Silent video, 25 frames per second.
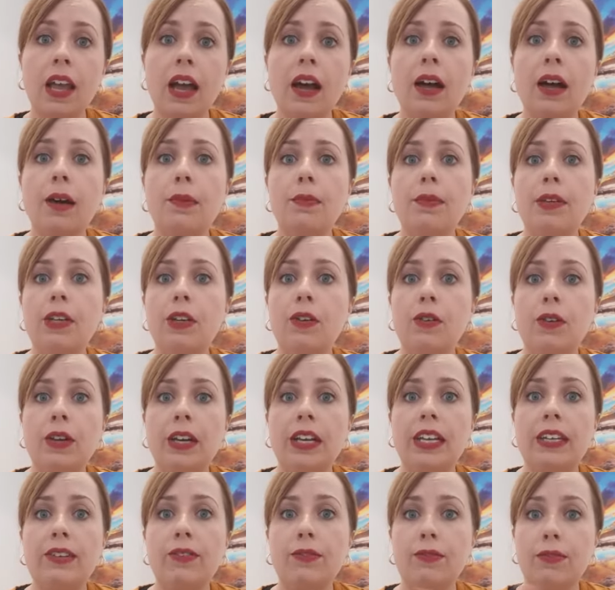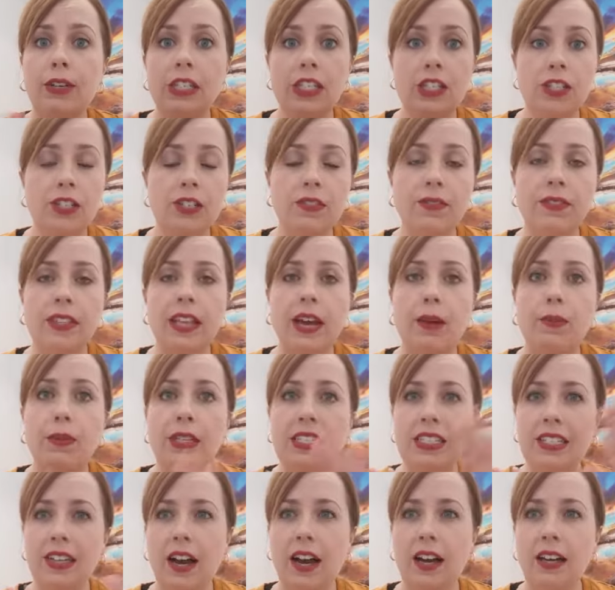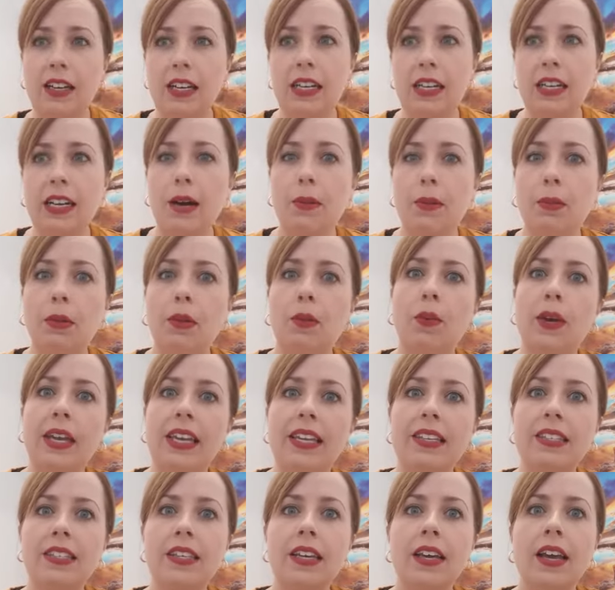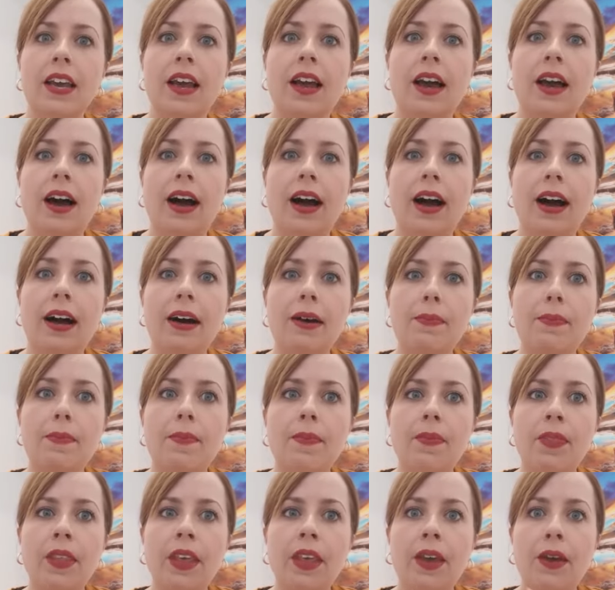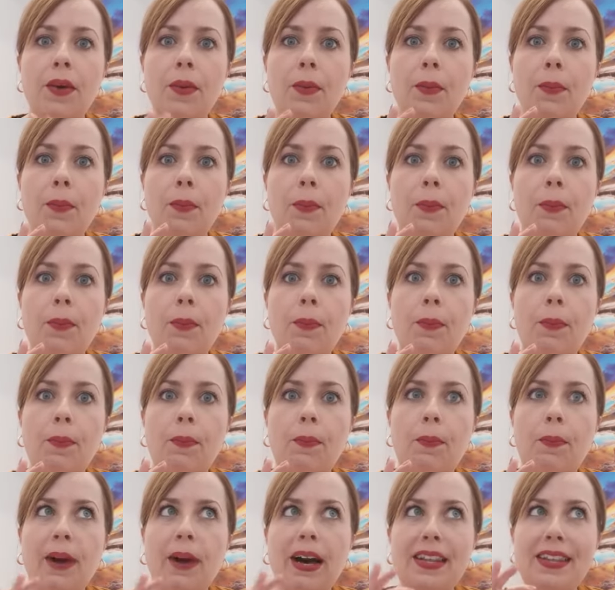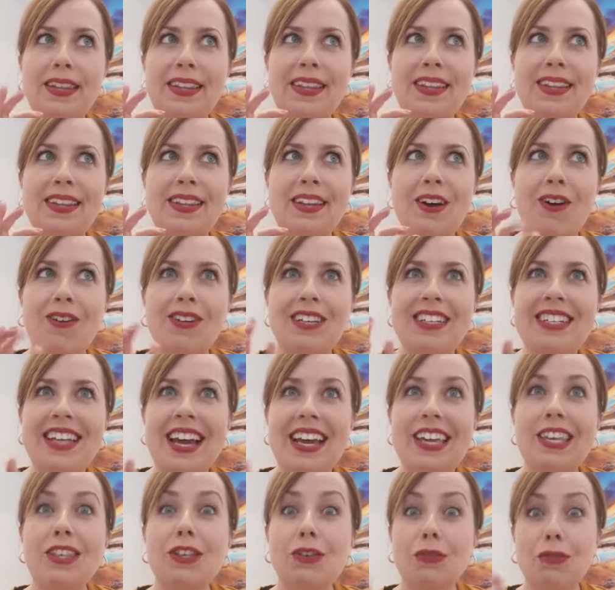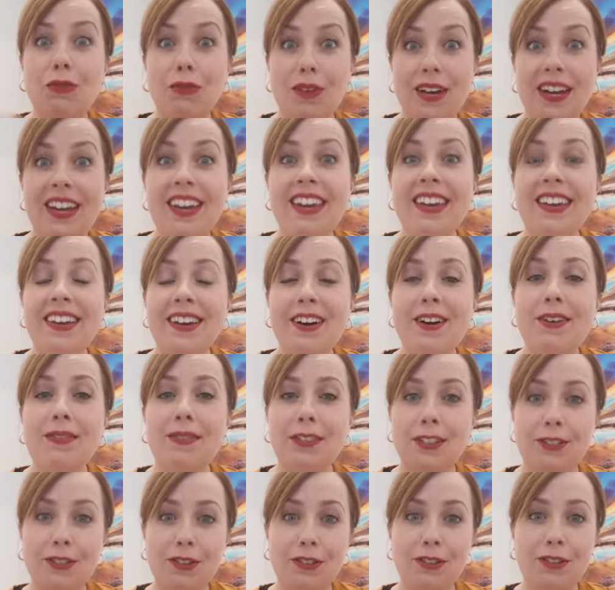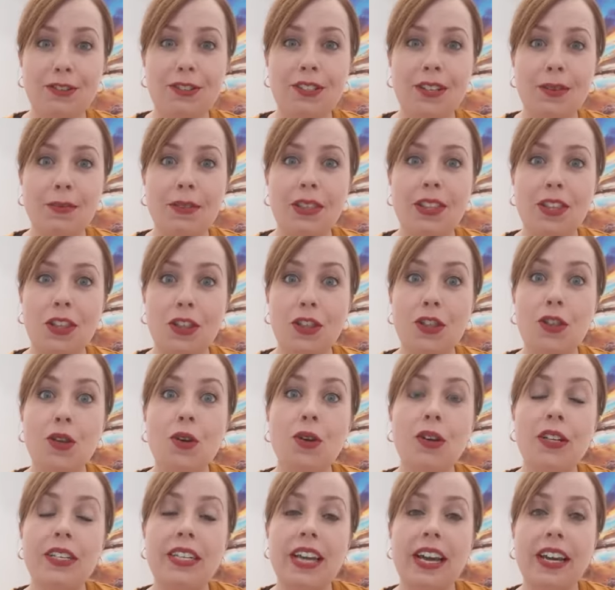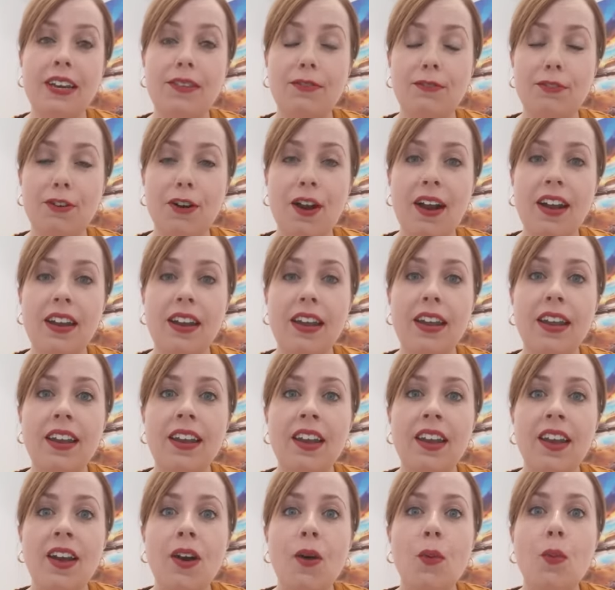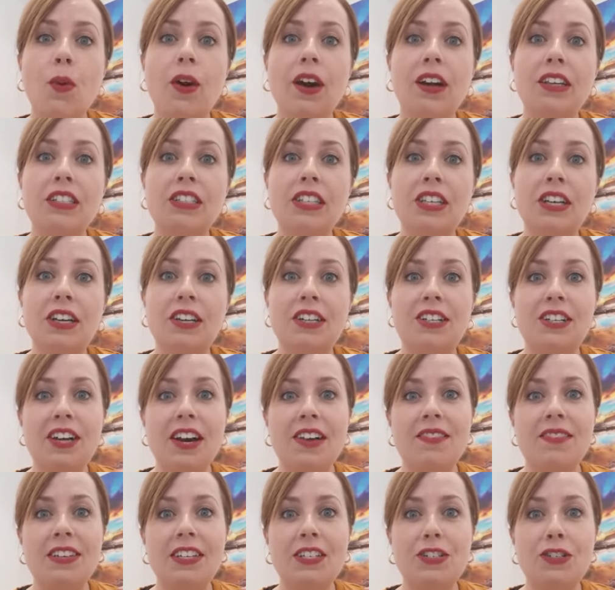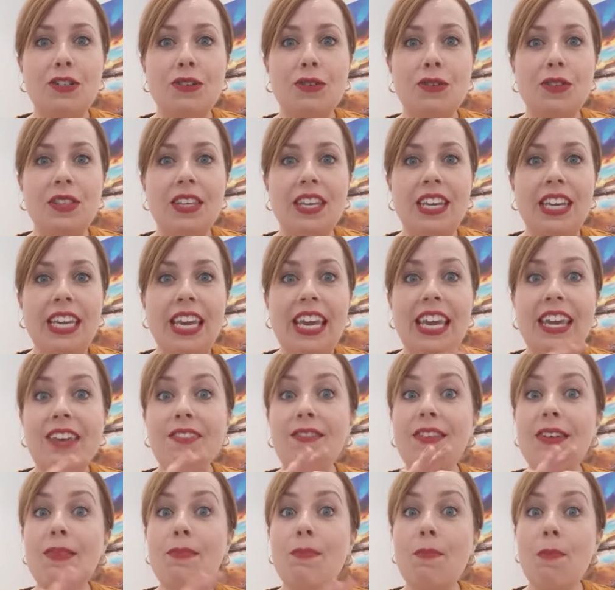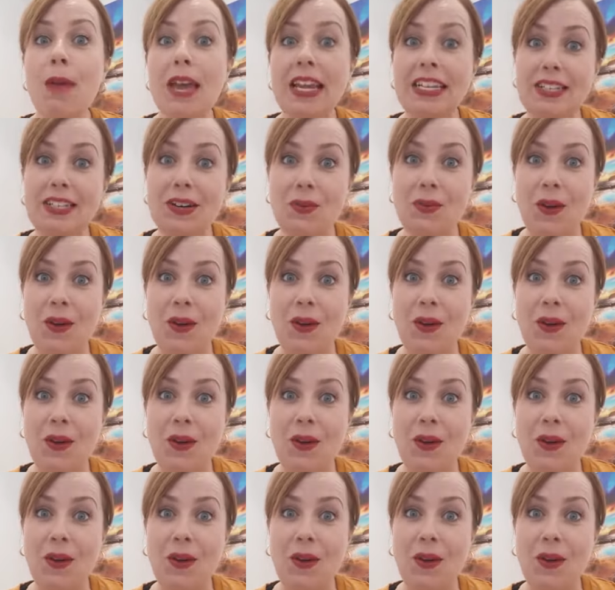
um, you can register for that. We start in a couple of weeks, um, but on day three of the social summit, the third day of training, we're actually going to dive into the even better